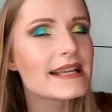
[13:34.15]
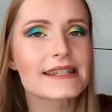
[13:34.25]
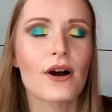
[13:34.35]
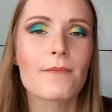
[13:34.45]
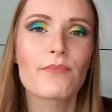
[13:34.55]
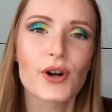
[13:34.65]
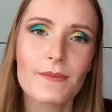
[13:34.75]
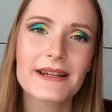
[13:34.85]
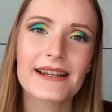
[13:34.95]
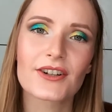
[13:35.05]
So I'm
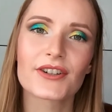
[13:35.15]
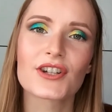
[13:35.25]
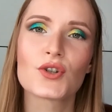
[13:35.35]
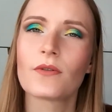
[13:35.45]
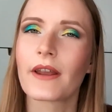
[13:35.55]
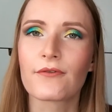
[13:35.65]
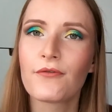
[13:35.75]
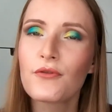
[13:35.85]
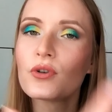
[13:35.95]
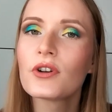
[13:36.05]
probably gonna do like
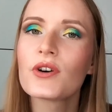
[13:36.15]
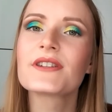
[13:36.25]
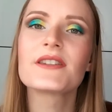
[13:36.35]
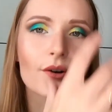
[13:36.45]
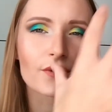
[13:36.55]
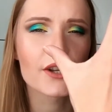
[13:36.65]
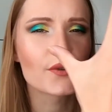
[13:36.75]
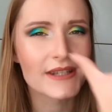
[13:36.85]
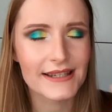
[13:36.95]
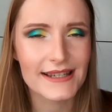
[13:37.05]
full looks only
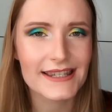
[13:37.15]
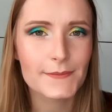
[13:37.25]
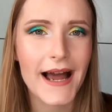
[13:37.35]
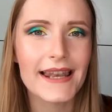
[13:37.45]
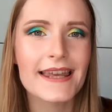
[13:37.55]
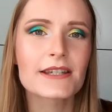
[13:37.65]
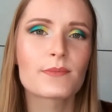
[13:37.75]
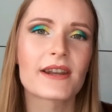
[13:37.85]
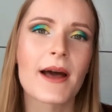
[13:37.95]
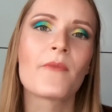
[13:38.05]
using this palette,
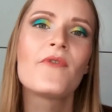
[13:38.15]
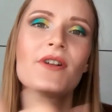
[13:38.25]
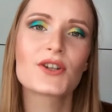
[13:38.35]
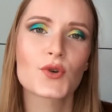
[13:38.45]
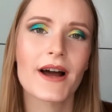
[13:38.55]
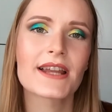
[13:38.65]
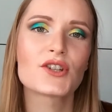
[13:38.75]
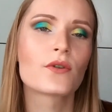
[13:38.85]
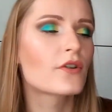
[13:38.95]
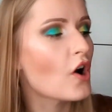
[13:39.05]
but I will try
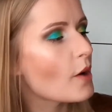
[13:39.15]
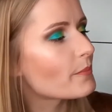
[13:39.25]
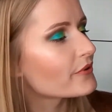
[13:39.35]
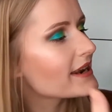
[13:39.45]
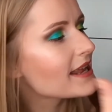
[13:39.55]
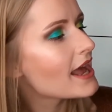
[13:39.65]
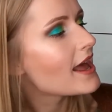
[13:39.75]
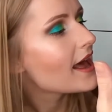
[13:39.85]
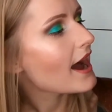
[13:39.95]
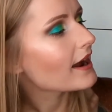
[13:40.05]
to incorporate
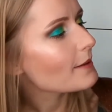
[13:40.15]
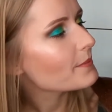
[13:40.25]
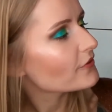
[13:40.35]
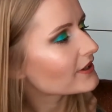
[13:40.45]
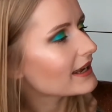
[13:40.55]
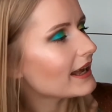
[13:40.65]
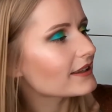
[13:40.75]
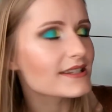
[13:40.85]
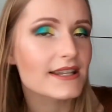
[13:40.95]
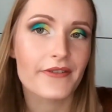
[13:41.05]
a couple of the
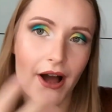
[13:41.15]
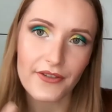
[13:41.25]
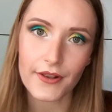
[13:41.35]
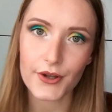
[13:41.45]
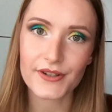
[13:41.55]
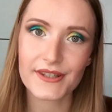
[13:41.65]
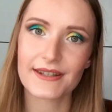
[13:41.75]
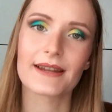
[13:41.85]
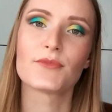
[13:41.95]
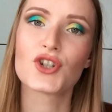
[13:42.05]
colors in other looks
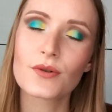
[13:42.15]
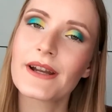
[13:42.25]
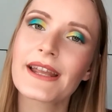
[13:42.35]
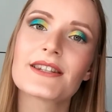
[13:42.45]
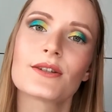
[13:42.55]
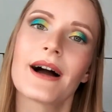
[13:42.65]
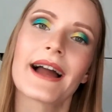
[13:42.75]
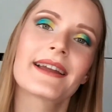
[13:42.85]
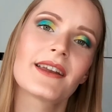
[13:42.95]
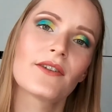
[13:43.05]
that I'm doing, so
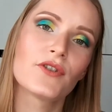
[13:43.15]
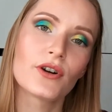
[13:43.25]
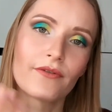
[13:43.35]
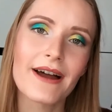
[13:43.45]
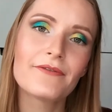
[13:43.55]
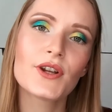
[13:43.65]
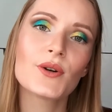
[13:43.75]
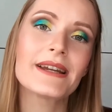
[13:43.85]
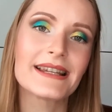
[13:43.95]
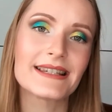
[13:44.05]
I can give you a
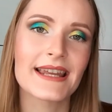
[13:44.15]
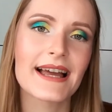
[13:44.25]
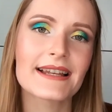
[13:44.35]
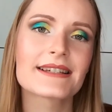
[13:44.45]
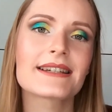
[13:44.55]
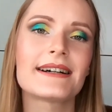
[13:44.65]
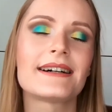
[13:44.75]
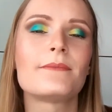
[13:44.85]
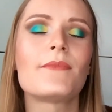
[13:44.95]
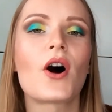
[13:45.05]
review in the end
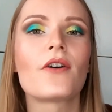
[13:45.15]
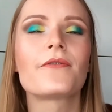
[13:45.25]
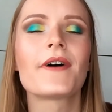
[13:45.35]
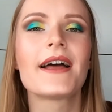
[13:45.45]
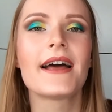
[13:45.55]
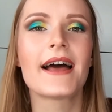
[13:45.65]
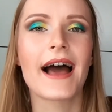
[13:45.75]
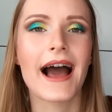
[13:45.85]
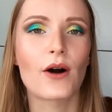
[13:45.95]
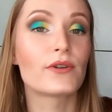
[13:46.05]
of
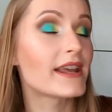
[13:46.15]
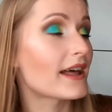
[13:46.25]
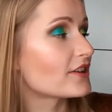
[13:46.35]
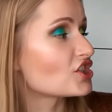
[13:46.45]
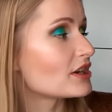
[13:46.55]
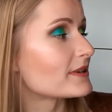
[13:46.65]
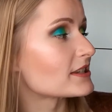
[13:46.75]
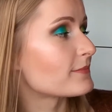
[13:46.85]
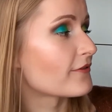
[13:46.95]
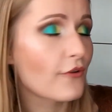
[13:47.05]
how the other
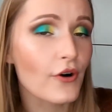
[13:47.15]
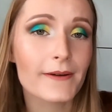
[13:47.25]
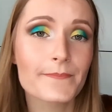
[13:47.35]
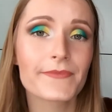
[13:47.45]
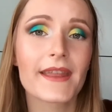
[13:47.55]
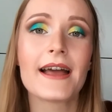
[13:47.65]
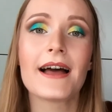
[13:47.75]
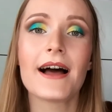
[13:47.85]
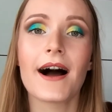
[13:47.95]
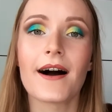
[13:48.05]
shimmers perform.
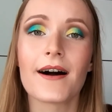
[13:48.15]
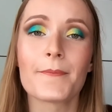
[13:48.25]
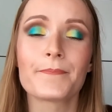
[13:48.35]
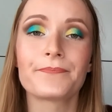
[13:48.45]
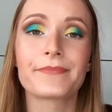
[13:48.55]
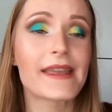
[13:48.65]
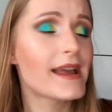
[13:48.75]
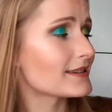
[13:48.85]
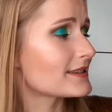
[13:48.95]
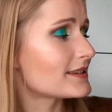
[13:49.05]

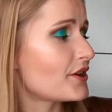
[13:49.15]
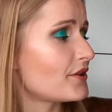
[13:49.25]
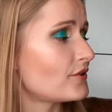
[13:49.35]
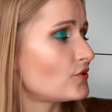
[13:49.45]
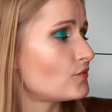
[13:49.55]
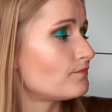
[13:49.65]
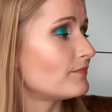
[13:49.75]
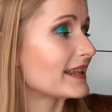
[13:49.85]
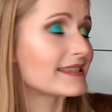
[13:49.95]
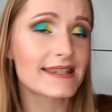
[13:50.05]
Yeah, so
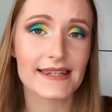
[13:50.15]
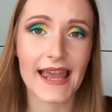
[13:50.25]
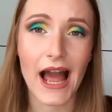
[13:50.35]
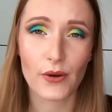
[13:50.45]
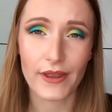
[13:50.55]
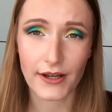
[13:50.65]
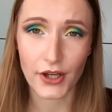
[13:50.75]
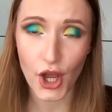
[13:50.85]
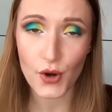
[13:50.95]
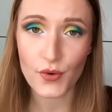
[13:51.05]
let's see how
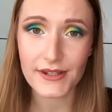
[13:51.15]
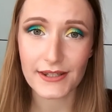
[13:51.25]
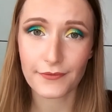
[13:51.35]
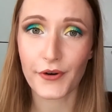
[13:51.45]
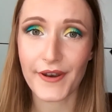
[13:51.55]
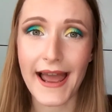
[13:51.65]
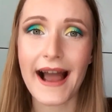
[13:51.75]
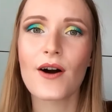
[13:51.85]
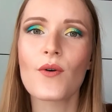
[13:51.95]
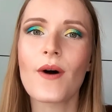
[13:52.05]
that goes. For
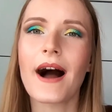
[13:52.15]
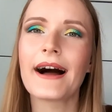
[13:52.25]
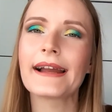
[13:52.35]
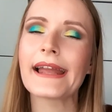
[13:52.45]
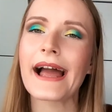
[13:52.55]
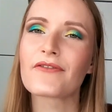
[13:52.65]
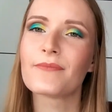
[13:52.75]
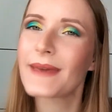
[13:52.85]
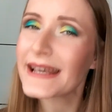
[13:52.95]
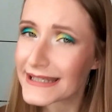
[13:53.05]
now, I have
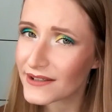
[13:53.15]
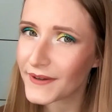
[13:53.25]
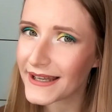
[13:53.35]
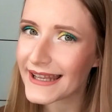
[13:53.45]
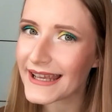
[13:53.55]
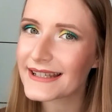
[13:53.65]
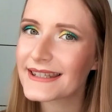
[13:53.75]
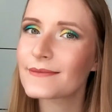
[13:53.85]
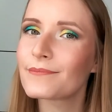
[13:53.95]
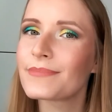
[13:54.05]
mixed
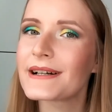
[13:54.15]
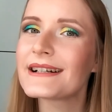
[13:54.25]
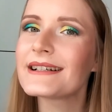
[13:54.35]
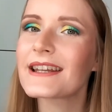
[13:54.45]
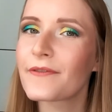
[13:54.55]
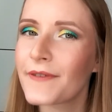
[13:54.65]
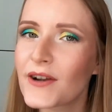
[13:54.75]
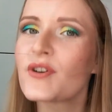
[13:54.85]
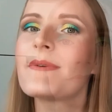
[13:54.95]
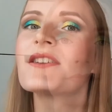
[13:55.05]
feelings, but I feel
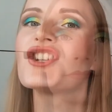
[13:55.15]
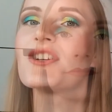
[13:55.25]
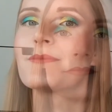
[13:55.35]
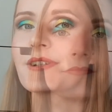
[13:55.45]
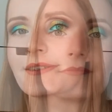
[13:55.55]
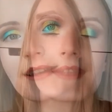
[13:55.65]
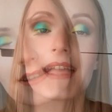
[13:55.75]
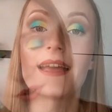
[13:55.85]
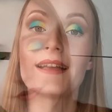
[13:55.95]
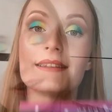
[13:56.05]
good about the shimmers.
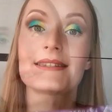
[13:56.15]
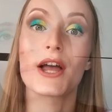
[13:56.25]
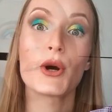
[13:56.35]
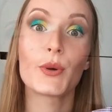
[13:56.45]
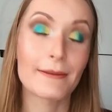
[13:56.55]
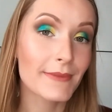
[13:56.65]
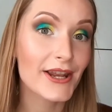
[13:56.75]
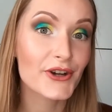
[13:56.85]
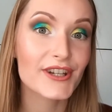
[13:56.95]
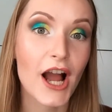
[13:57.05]
So let me
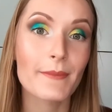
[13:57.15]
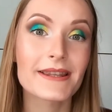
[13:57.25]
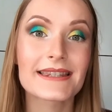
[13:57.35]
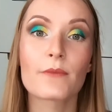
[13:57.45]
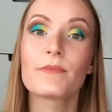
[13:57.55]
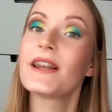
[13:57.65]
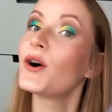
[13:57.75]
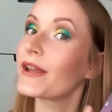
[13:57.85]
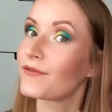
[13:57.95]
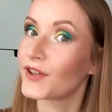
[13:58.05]
know in the comments down
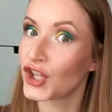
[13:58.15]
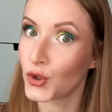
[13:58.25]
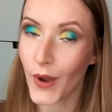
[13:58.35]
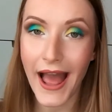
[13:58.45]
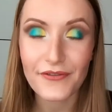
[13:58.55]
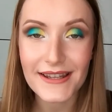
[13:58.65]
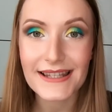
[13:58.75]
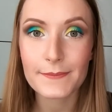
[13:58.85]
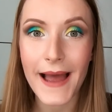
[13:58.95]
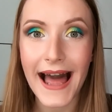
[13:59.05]
below if you have
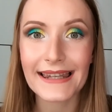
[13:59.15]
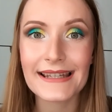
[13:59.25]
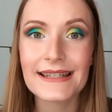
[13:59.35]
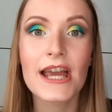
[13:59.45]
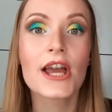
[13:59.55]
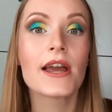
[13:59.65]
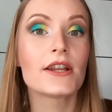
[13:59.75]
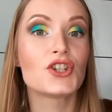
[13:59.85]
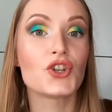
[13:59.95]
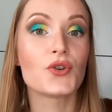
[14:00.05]
this palette.
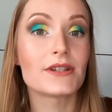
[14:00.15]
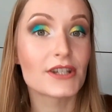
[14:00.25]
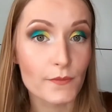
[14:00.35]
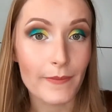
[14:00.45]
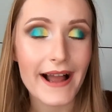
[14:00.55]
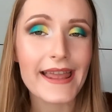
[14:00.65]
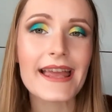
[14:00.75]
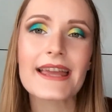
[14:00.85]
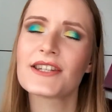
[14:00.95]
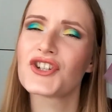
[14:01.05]
Did you buy
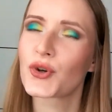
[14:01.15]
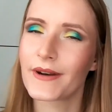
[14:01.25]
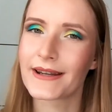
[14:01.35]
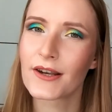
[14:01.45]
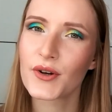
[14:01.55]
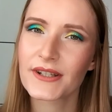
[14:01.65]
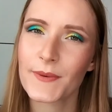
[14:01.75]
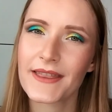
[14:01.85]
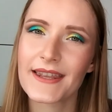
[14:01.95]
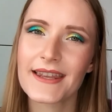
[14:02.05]
it? Did you create looks
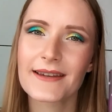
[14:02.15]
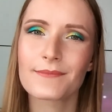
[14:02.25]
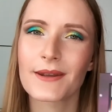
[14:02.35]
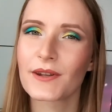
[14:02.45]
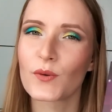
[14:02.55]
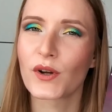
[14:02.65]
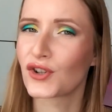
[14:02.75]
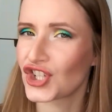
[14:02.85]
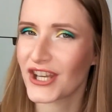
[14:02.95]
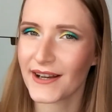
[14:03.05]
with it? Maybe you to
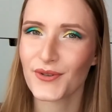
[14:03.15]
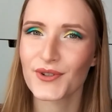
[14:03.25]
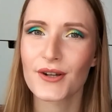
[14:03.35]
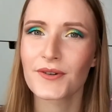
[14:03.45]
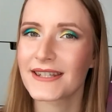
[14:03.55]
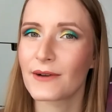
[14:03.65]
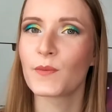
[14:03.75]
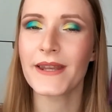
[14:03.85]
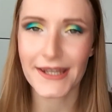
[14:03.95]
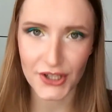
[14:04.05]
share those looks. I would
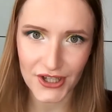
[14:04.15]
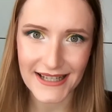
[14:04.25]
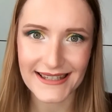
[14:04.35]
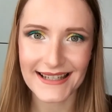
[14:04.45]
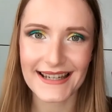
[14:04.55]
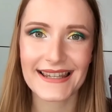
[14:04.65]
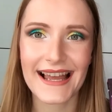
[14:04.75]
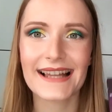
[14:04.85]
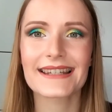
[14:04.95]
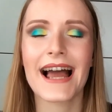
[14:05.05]
be interested in
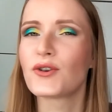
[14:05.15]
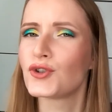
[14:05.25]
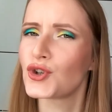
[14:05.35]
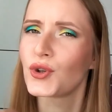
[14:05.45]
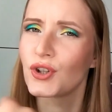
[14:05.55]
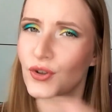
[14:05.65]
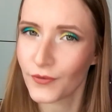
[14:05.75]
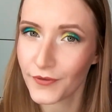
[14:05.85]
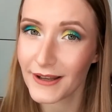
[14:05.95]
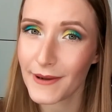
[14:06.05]
that. How do you
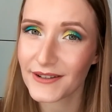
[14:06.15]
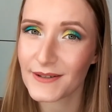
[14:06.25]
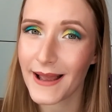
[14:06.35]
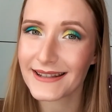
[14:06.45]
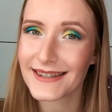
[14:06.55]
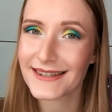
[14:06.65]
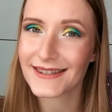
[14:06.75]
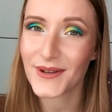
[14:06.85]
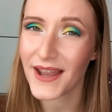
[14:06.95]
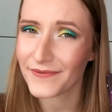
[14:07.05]
feel about the mattes?
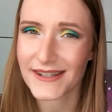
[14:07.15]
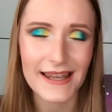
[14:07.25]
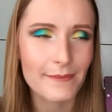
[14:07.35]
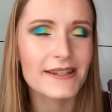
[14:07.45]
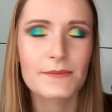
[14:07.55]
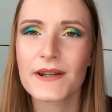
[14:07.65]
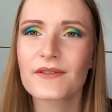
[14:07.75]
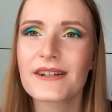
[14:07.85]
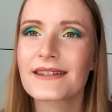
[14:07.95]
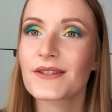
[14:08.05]
Do you have the same
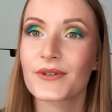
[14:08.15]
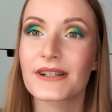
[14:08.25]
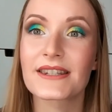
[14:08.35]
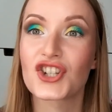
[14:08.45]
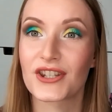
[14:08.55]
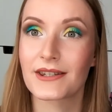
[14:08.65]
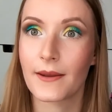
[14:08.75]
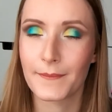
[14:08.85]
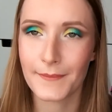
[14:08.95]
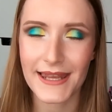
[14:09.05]
experience, or is it just
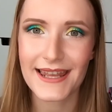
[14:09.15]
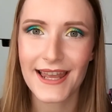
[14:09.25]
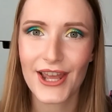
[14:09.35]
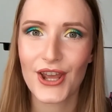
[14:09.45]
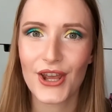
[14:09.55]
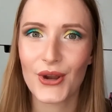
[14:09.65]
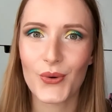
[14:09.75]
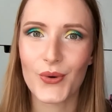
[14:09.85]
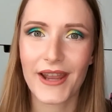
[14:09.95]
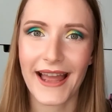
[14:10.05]
me
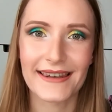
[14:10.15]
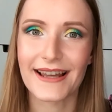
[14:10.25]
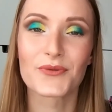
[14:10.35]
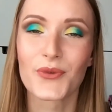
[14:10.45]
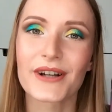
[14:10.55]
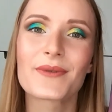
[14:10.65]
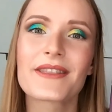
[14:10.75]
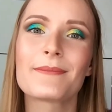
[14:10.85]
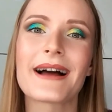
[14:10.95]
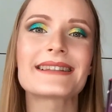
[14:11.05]
who cannot work with
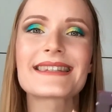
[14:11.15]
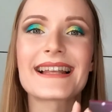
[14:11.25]
the mattes?